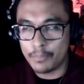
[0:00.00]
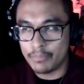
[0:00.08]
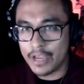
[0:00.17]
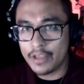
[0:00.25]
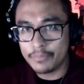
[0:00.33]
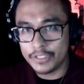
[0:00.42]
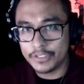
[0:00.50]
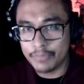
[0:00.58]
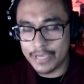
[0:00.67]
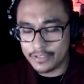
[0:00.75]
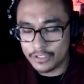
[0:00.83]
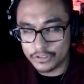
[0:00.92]

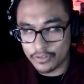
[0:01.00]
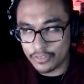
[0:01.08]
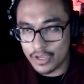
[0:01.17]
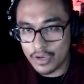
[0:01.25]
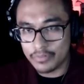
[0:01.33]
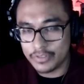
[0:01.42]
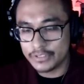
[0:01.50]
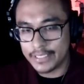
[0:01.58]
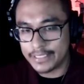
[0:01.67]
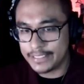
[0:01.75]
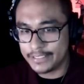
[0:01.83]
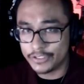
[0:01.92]
My initial thought was
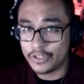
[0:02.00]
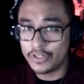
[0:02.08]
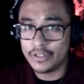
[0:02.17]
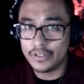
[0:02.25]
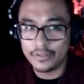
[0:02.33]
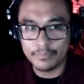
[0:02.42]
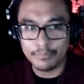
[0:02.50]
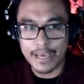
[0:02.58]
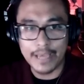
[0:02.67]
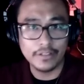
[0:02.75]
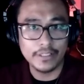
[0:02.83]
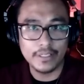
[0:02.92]
like, he's hurt
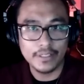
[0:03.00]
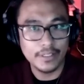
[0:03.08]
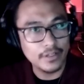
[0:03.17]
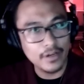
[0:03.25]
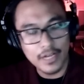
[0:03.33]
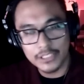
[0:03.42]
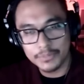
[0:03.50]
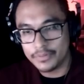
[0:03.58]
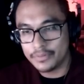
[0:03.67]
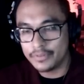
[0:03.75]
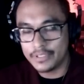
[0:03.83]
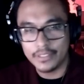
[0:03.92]
badly in the
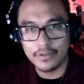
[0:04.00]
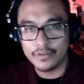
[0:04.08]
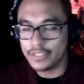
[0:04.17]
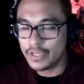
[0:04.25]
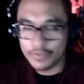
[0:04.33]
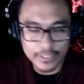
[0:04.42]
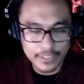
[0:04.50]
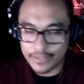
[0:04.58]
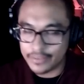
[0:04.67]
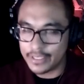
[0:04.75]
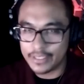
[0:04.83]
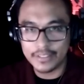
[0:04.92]
hospital. Never did I
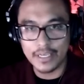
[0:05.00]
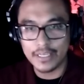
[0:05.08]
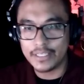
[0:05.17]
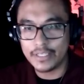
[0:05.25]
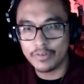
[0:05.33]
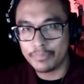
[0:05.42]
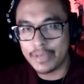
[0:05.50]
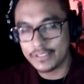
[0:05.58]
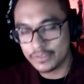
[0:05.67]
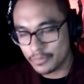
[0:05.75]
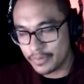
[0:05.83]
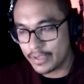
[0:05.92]
think that he would
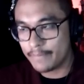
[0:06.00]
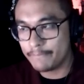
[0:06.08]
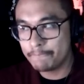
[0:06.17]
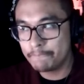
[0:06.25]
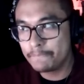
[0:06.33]
pass away.